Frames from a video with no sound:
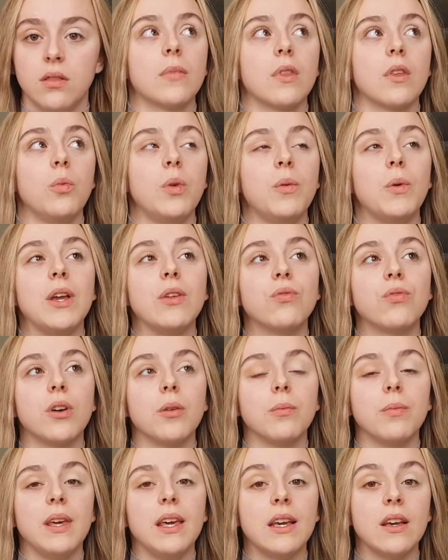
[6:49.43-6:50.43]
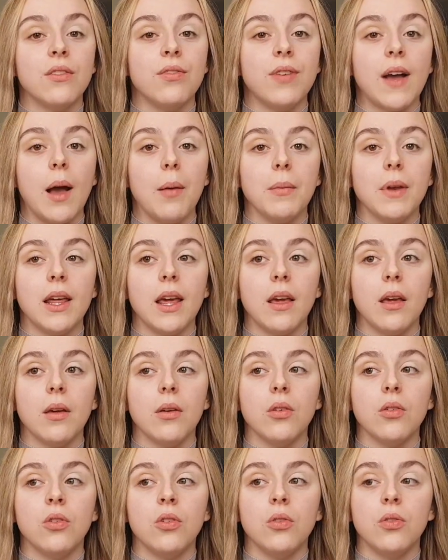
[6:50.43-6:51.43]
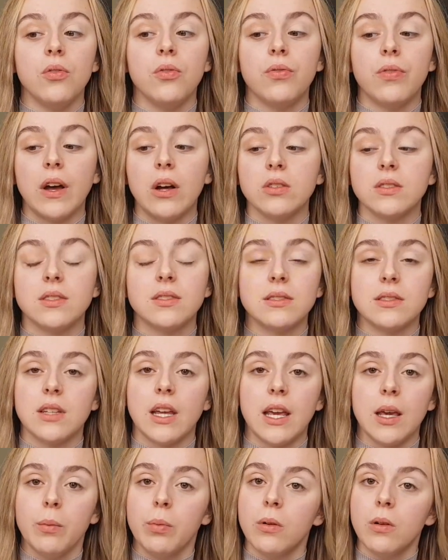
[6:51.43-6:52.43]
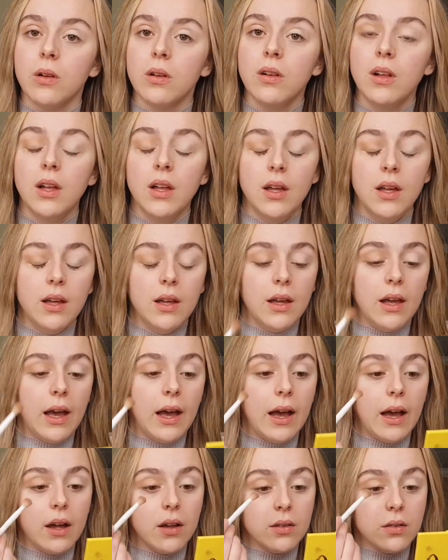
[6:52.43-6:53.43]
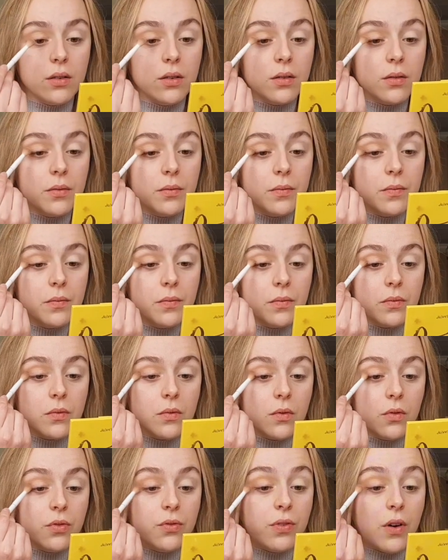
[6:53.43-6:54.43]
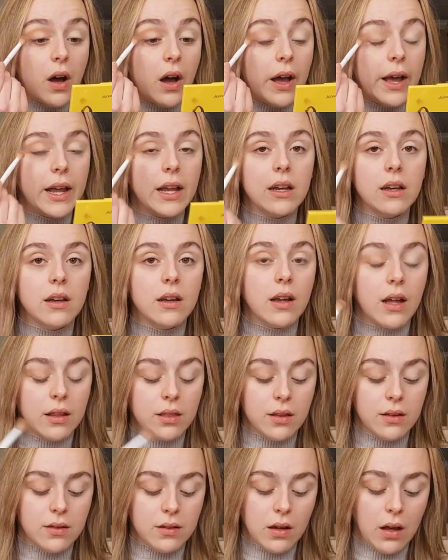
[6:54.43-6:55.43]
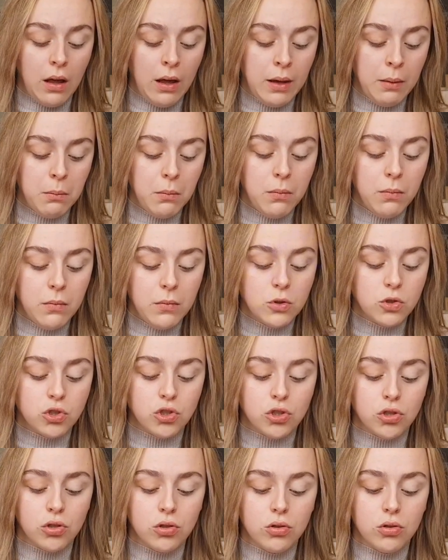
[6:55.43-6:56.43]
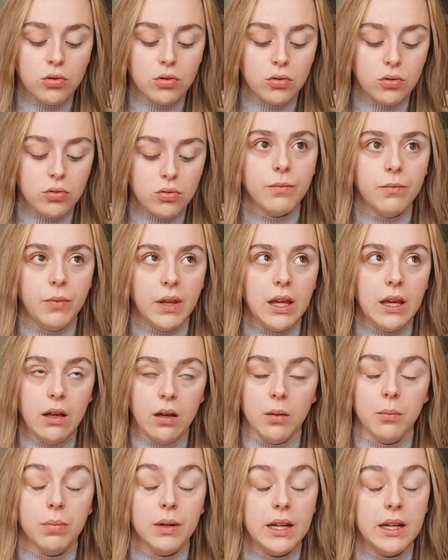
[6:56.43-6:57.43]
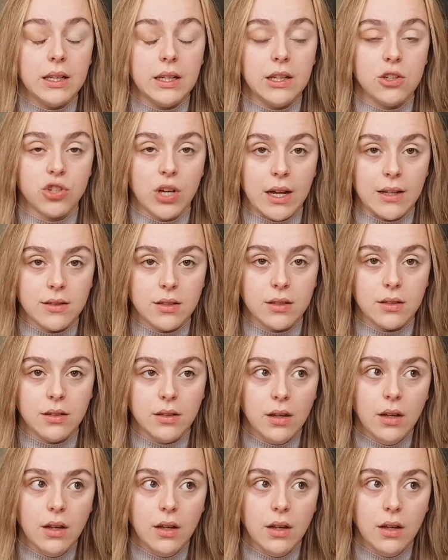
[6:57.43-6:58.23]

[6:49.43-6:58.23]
We went from being a family who felt stable and fine at the time to being completely shattered.